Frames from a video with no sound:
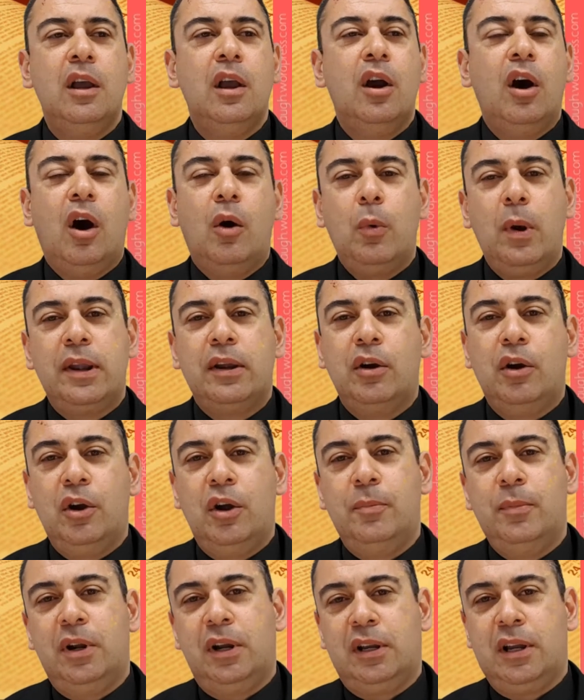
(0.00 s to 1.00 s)
I went
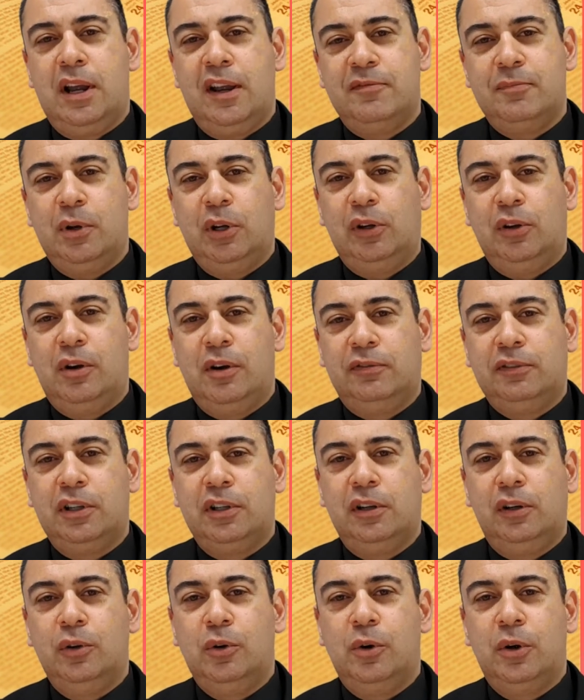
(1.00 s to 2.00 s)
home and I gave my life to
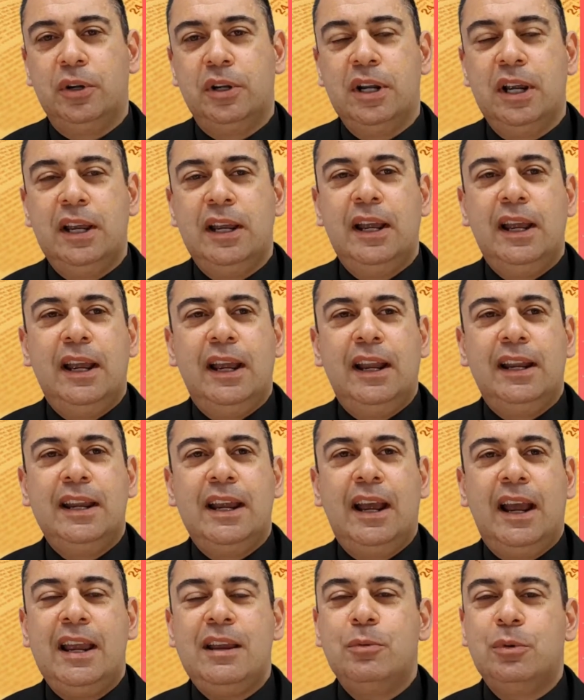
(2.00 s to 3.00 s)
the Lord.
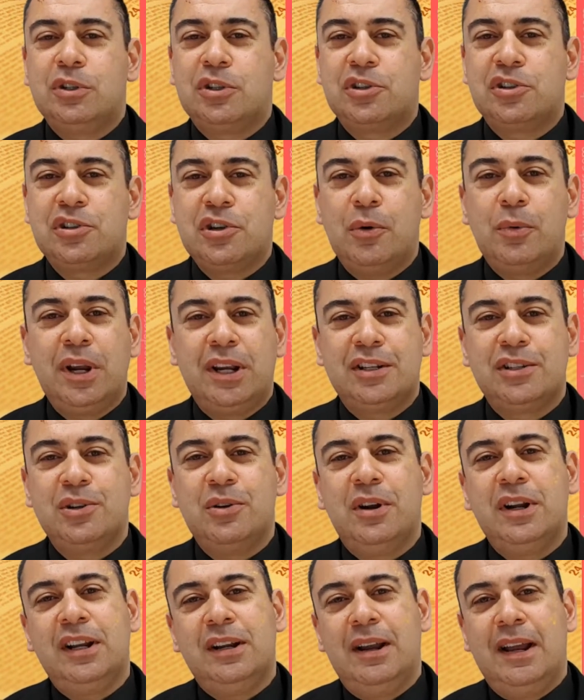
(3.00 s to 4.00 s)
Now, he was so
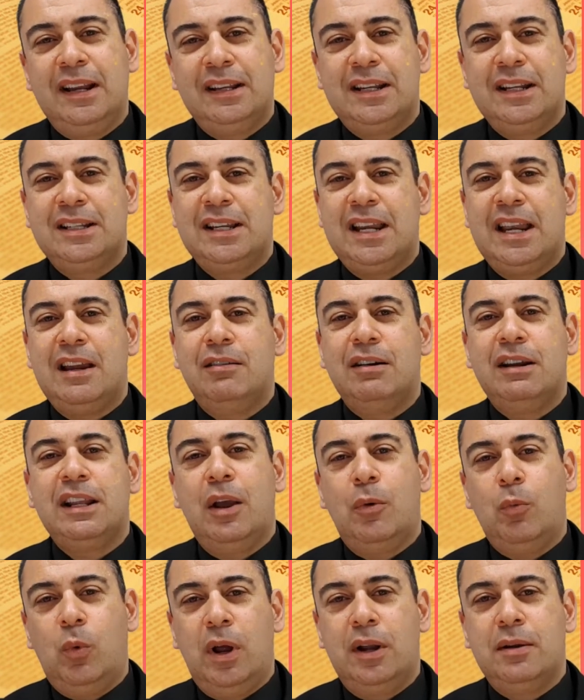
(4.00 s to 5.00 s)
excited at just hearing
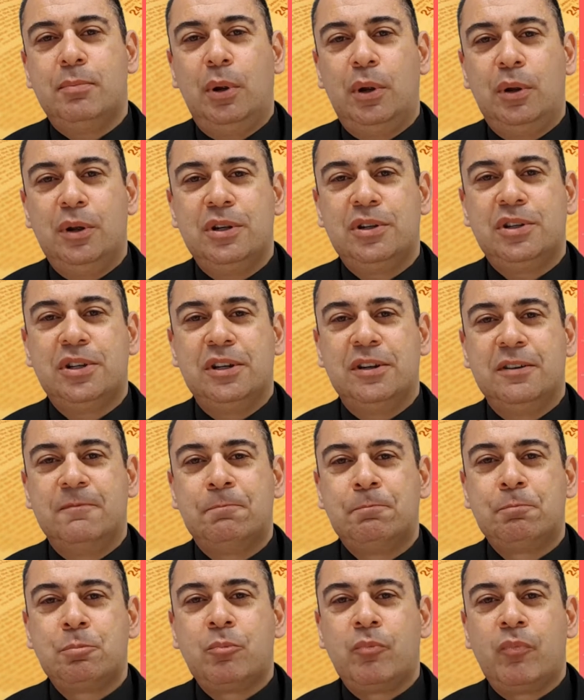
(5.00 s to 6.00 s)
that one
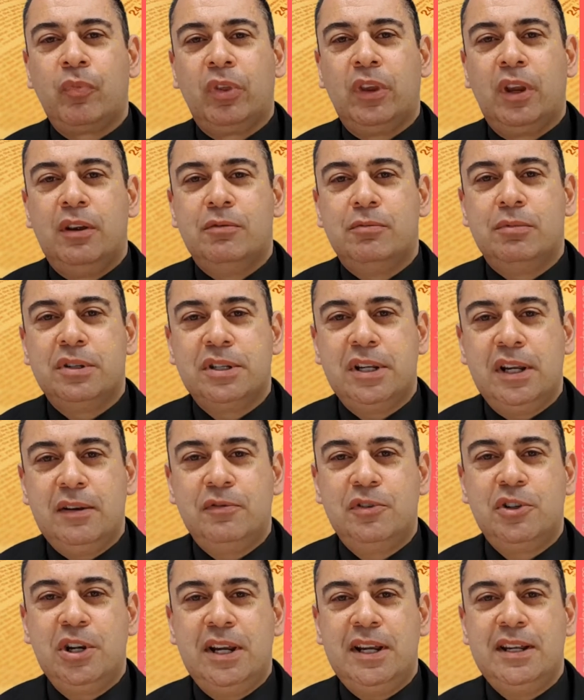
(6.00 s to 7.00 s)
person
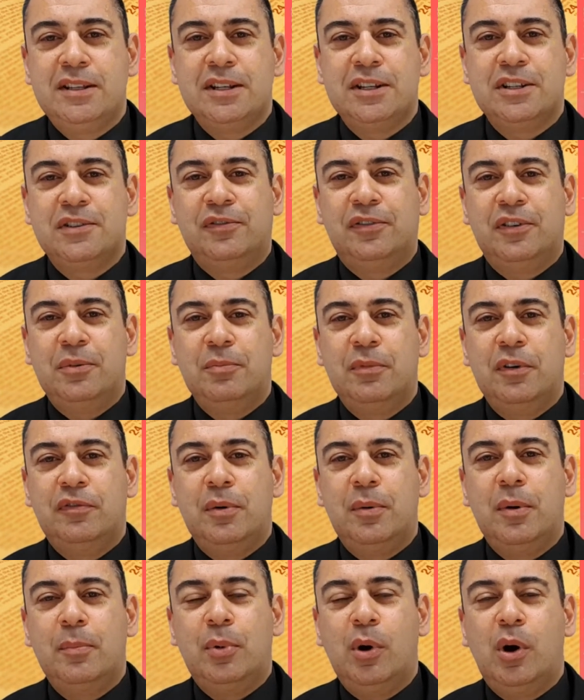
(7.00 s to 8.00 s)
receive Jesus from
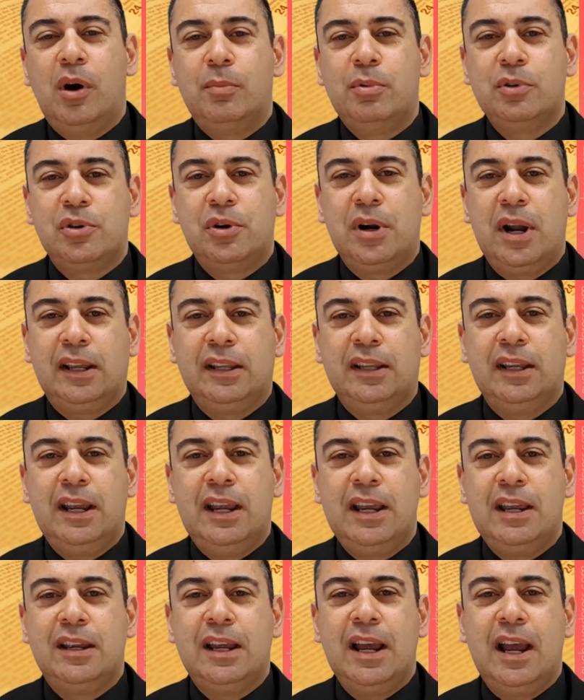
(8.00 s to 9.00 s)
a Bible tract that
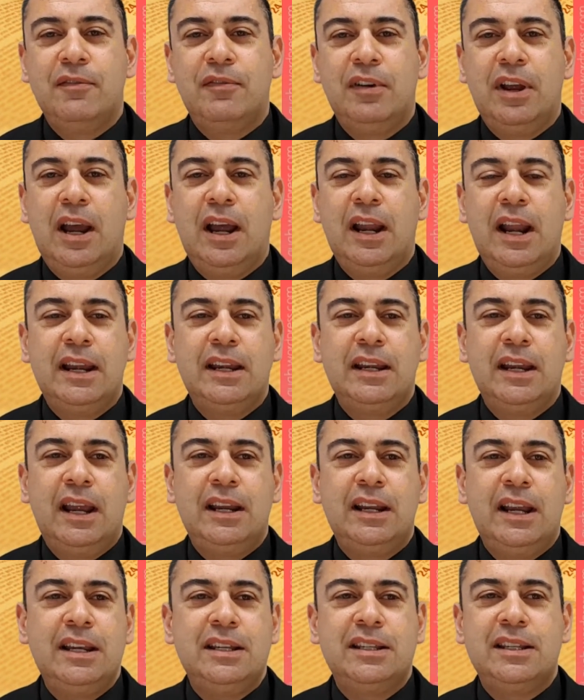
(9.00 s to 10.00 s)
he gave out.
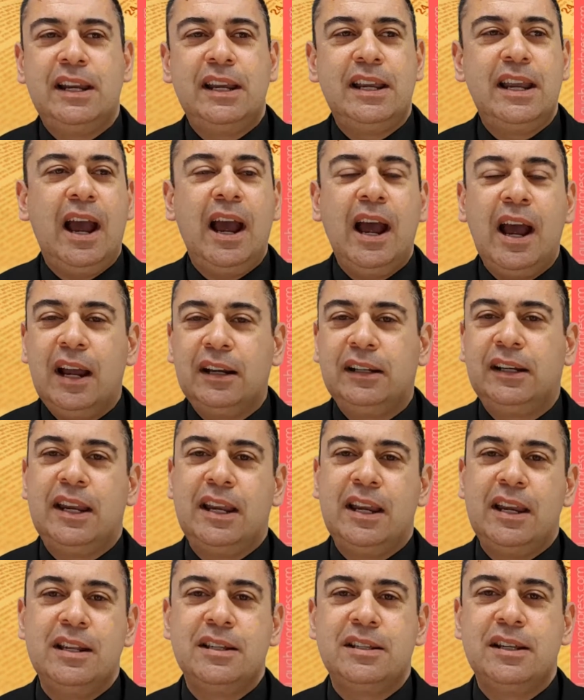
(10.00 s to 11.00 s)
And he said he hardly
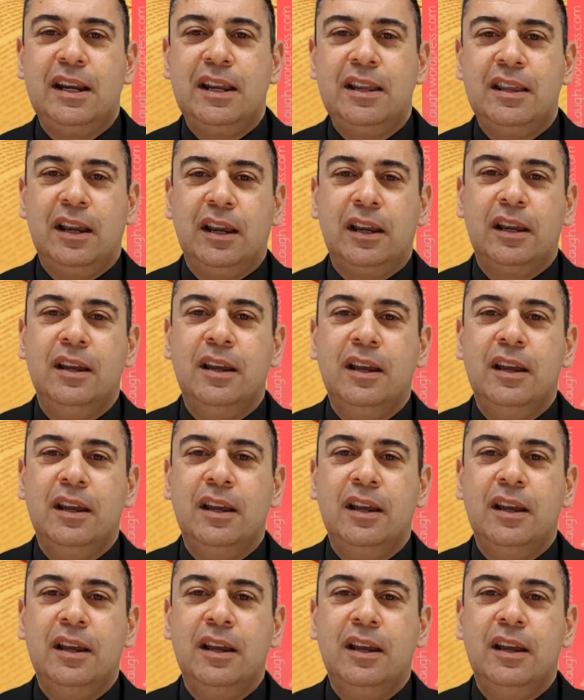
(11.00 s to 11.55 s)
hears anything